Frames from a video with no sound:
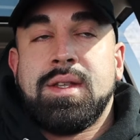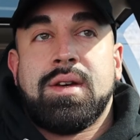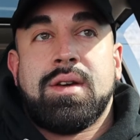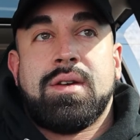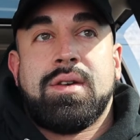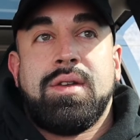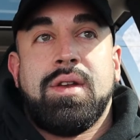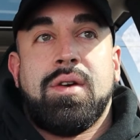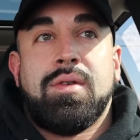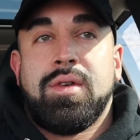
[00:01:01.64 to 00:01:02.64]
their
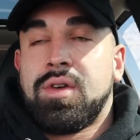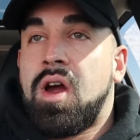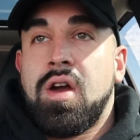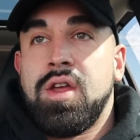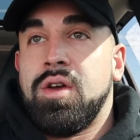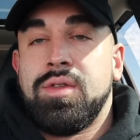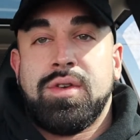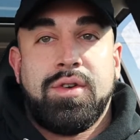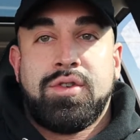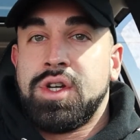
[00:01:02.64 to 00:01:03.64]
cardio,
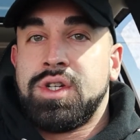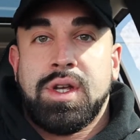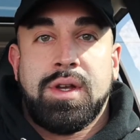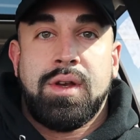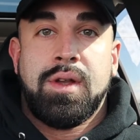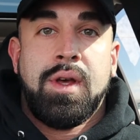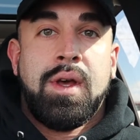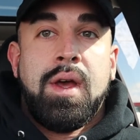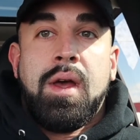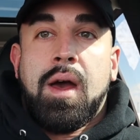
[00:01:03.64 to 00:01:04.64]
their nutrition,
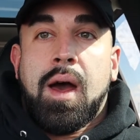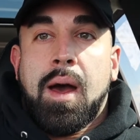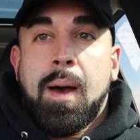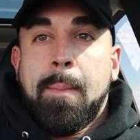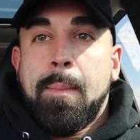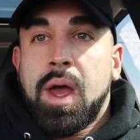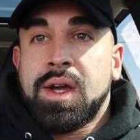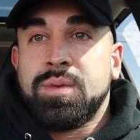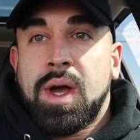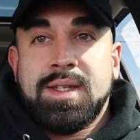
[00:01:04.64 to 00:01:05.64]

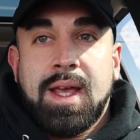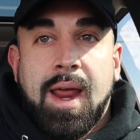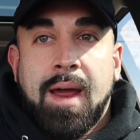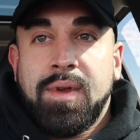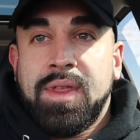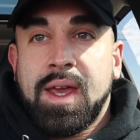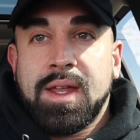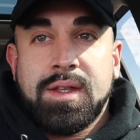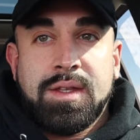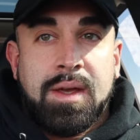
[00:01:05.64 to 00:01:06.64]
XYZ, everything
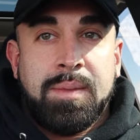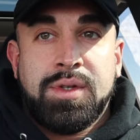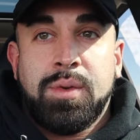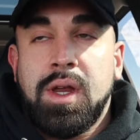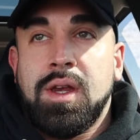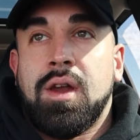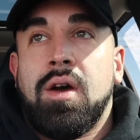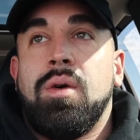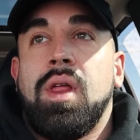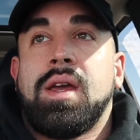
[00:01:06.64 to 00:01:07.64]
in between, you
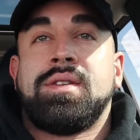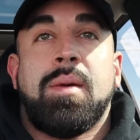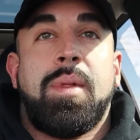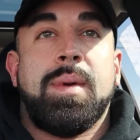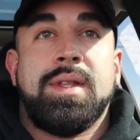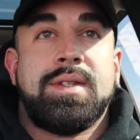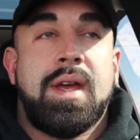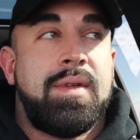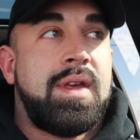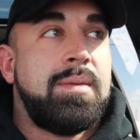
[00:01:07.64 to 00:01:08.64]
know, like supplements,
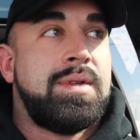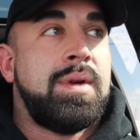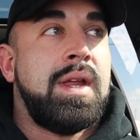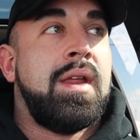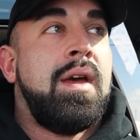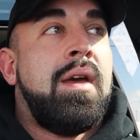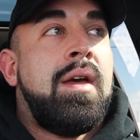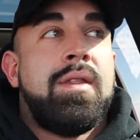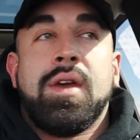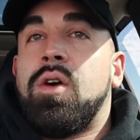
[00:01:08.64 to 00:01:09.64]
everything in between.
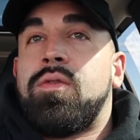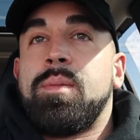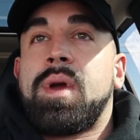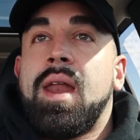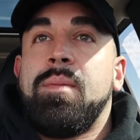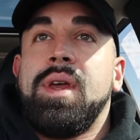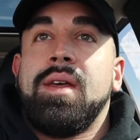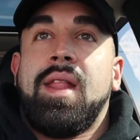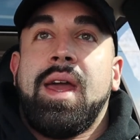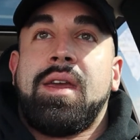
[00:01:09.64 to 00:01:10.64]
They go from kind of
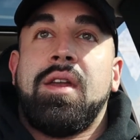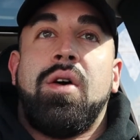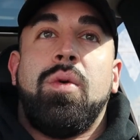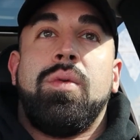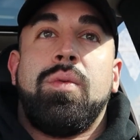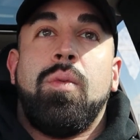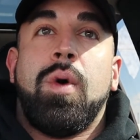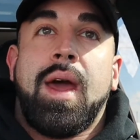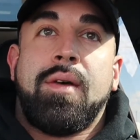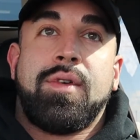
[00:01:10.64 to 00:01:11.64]
being like, you know,
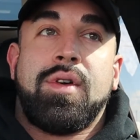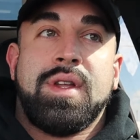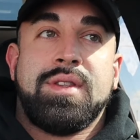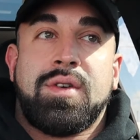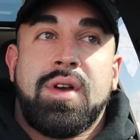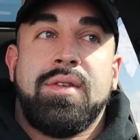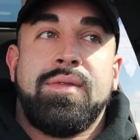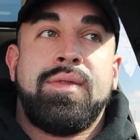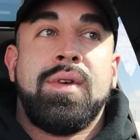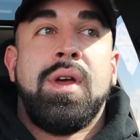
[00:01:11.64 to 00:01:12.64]
whatever and sort
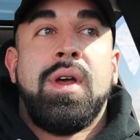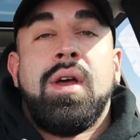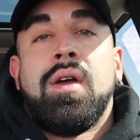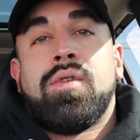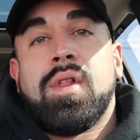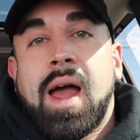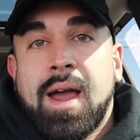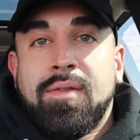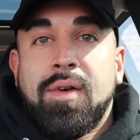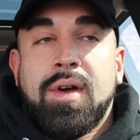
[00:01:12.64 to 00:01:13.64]
of, for
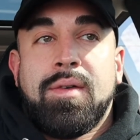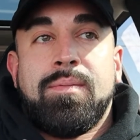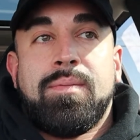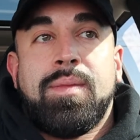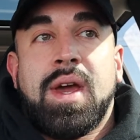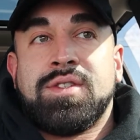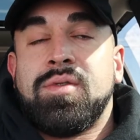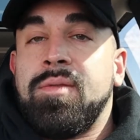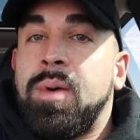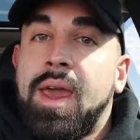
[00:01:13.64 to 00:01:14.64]
lack of a
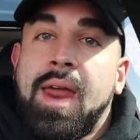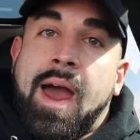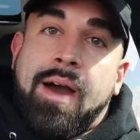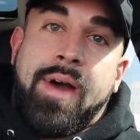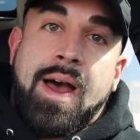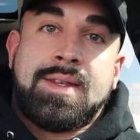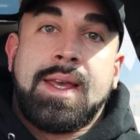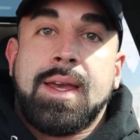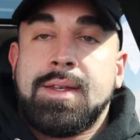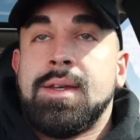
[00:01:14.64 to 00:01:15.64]
nicer way of putting it,
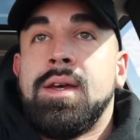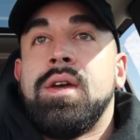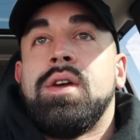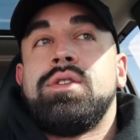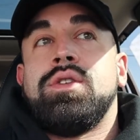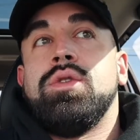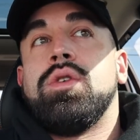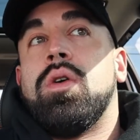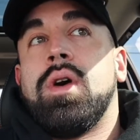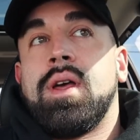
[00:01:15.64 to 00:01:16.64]
half-assing it,
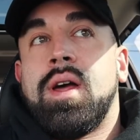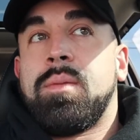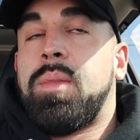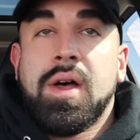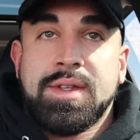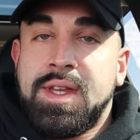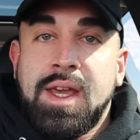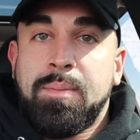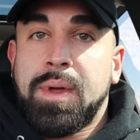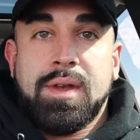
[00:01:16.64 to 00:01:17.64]
to going like balls
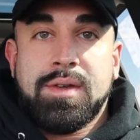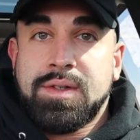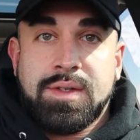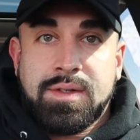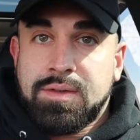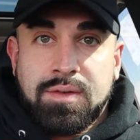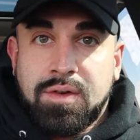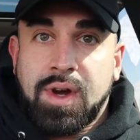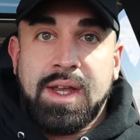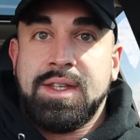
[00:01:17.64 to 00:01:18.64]
deep and just
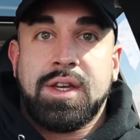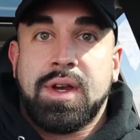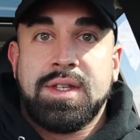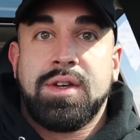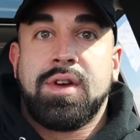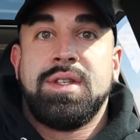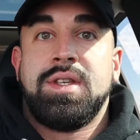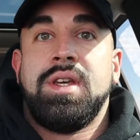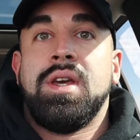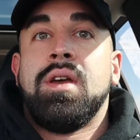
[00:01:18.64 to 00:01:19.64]
crazy, crazy,
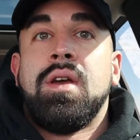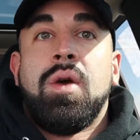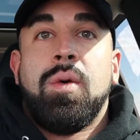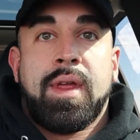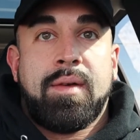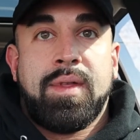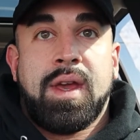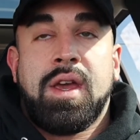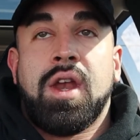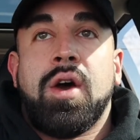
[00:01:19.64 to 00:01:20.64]
crazy with
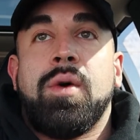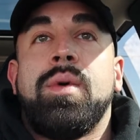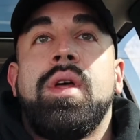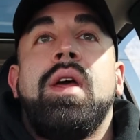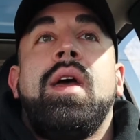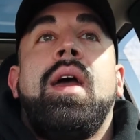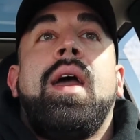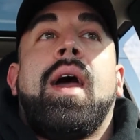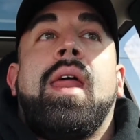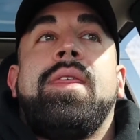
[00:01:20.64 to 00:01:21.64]
everything, you know?
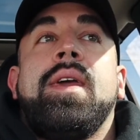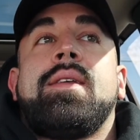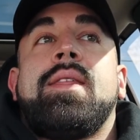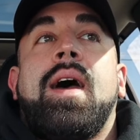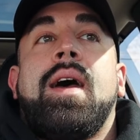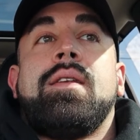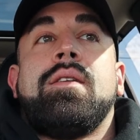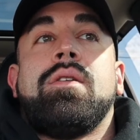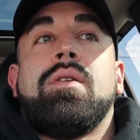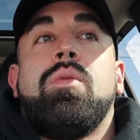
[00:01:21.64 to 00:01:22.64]
And I think that
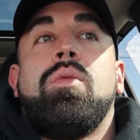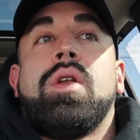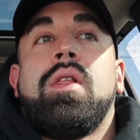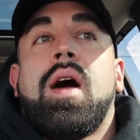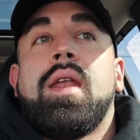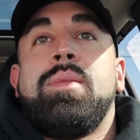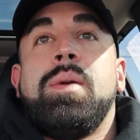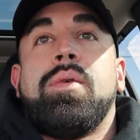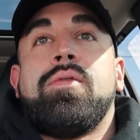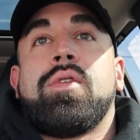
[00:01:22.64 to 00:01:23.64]
what a lot of
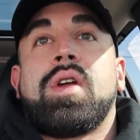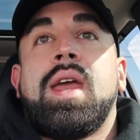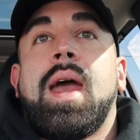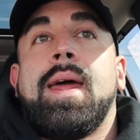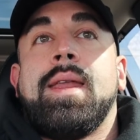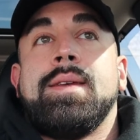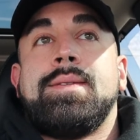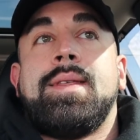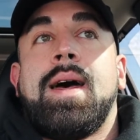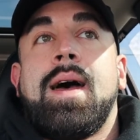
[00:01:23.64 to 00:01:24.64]
people forget
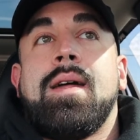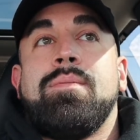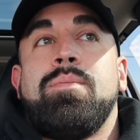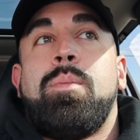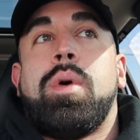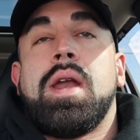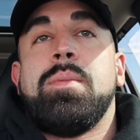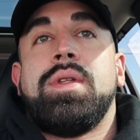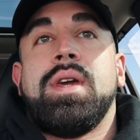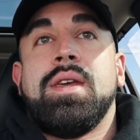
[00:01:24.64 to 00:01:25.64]
is that
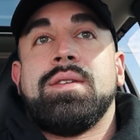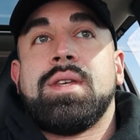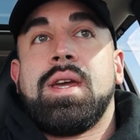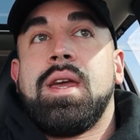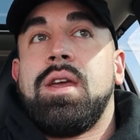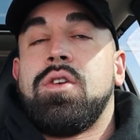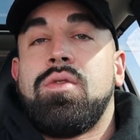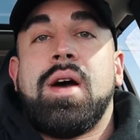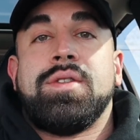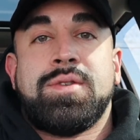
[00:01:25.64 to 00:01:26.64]
bodybuilding is like a
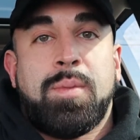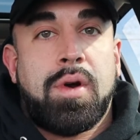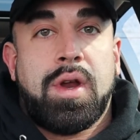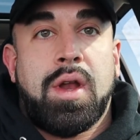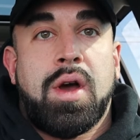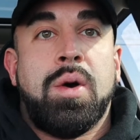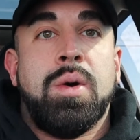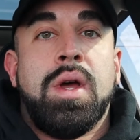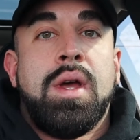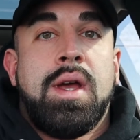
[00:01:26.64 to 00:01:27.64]
year-round sport, you
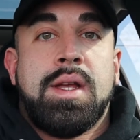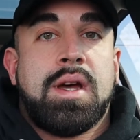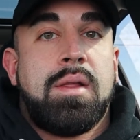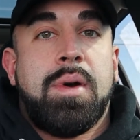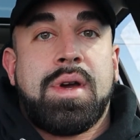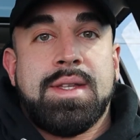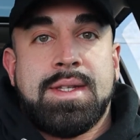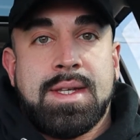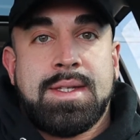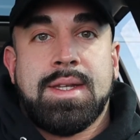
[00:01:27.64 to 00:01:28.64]
know? It's all about
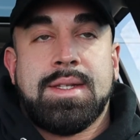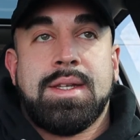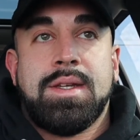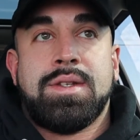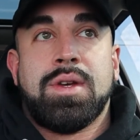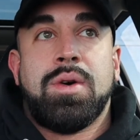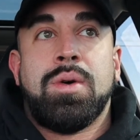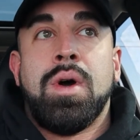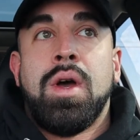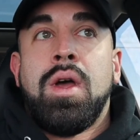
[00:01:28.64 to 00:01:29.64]
consistency. So